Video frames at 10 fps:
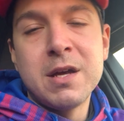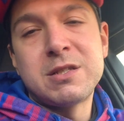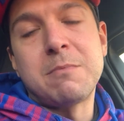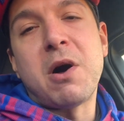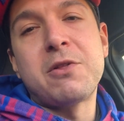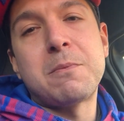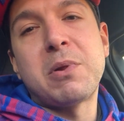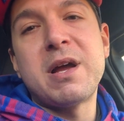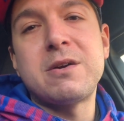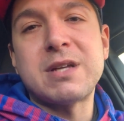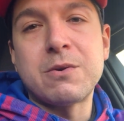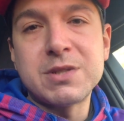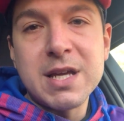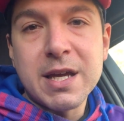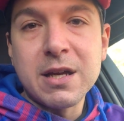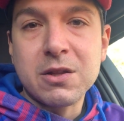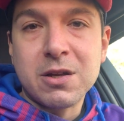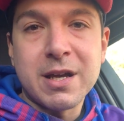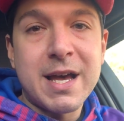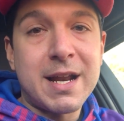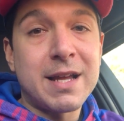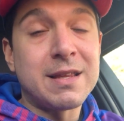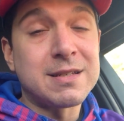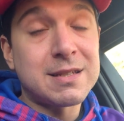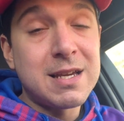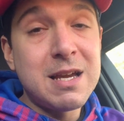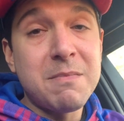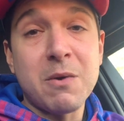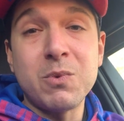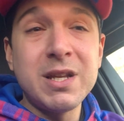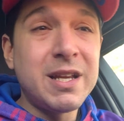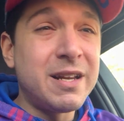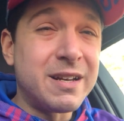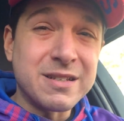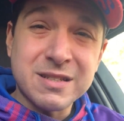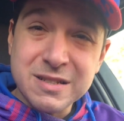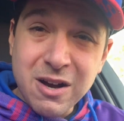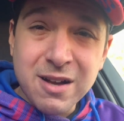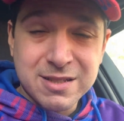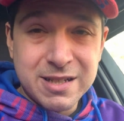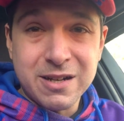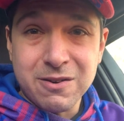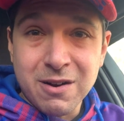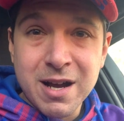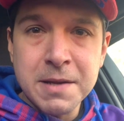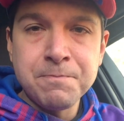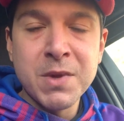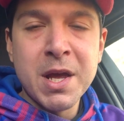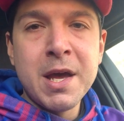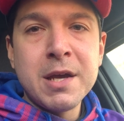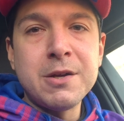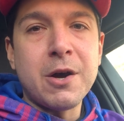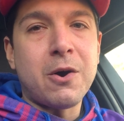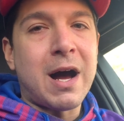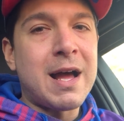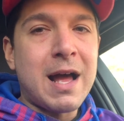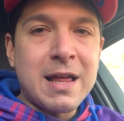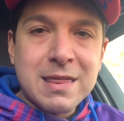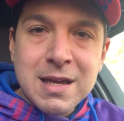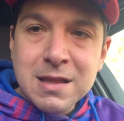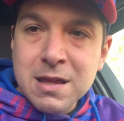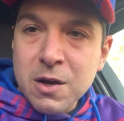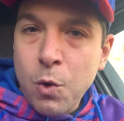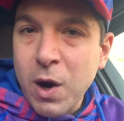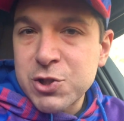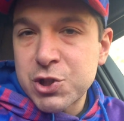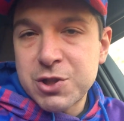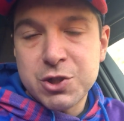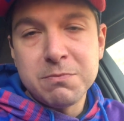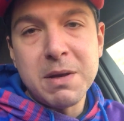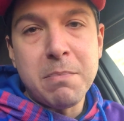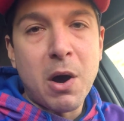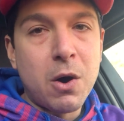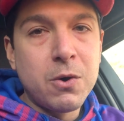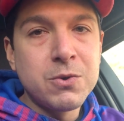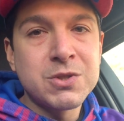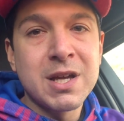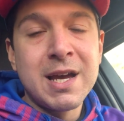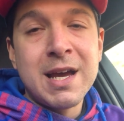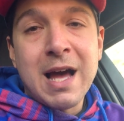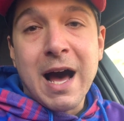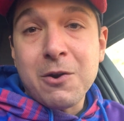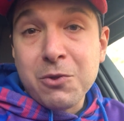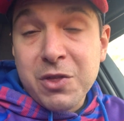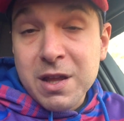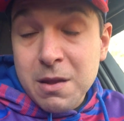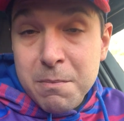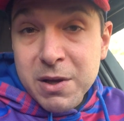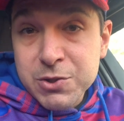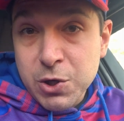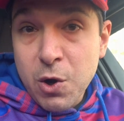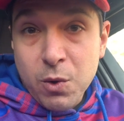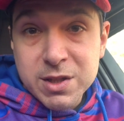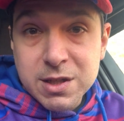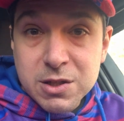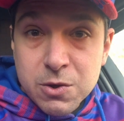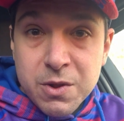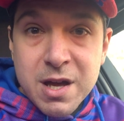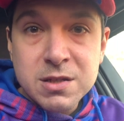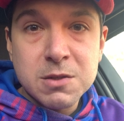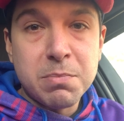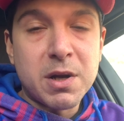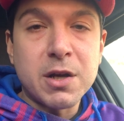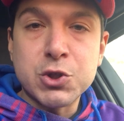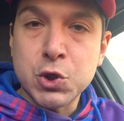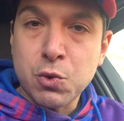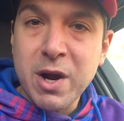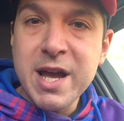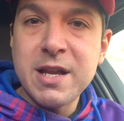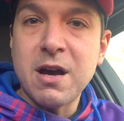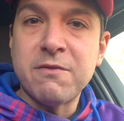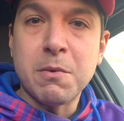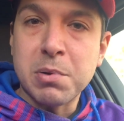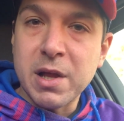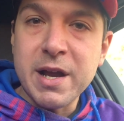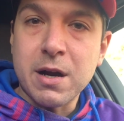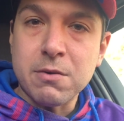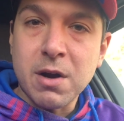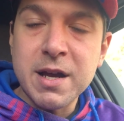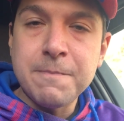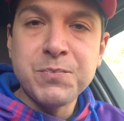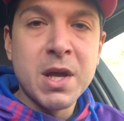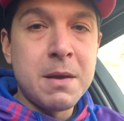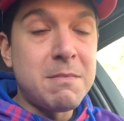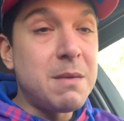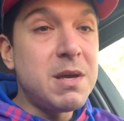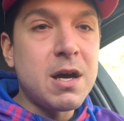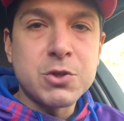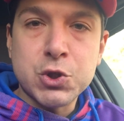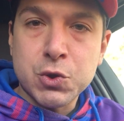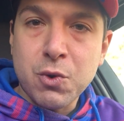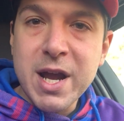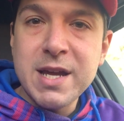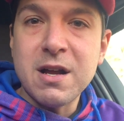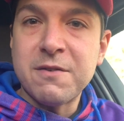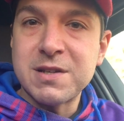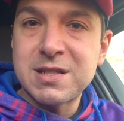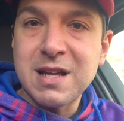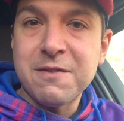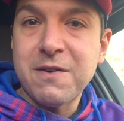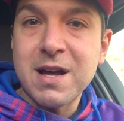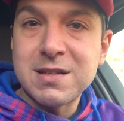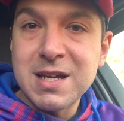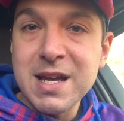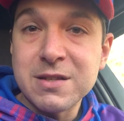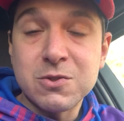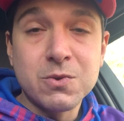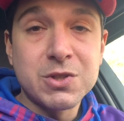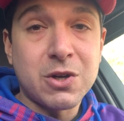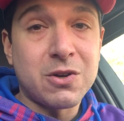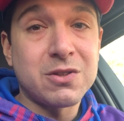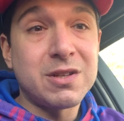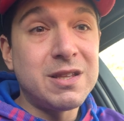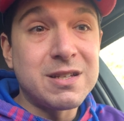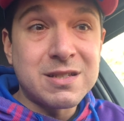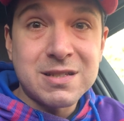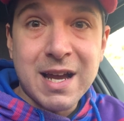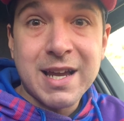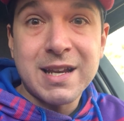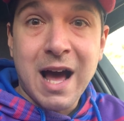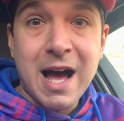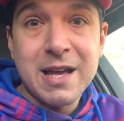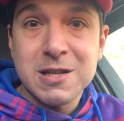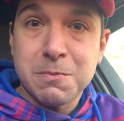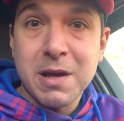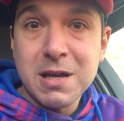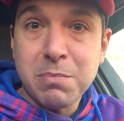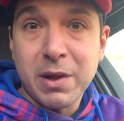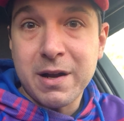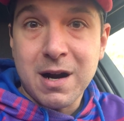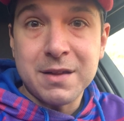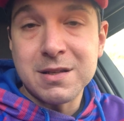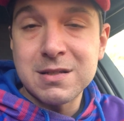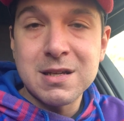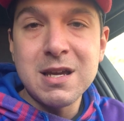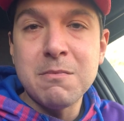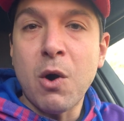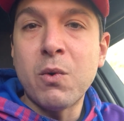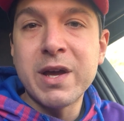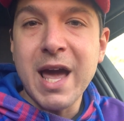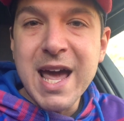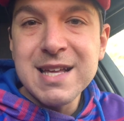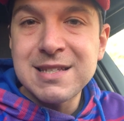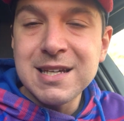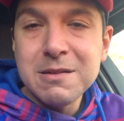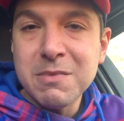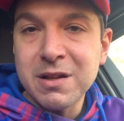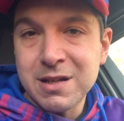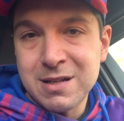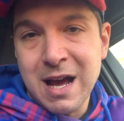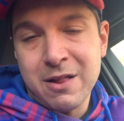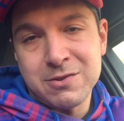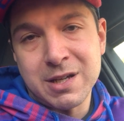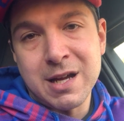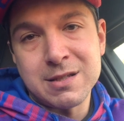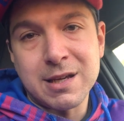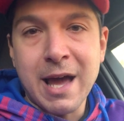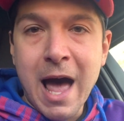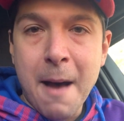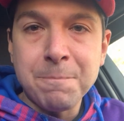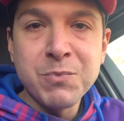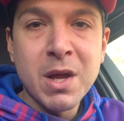Some other players I was taking a look at this team that we need to discuss here, right? You know, I think the question should be posed. I don't think the Bills are going to do this, but a trade of a player, right? Maybe a trade of a Stephon Diggs, who is currently the second highest paid player on this team, owing $18 million against the cap.